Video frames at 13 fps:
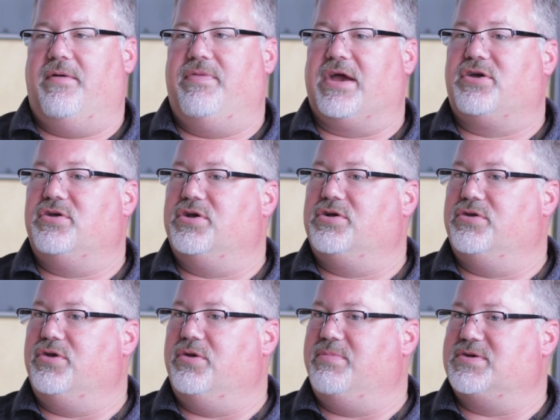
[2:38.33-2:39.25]
That could
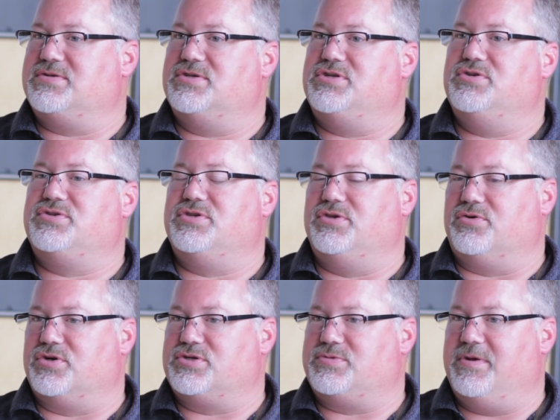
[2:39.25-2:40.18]
include a business use
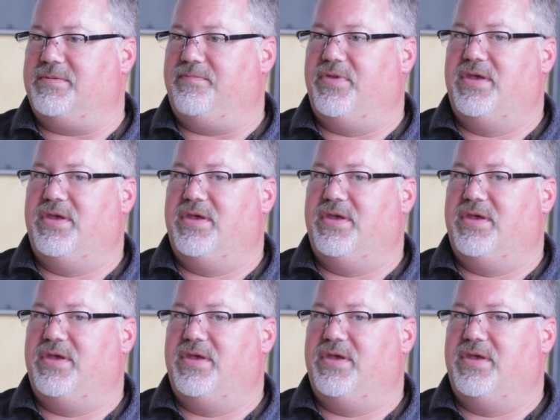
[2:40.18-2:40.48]
endorsement.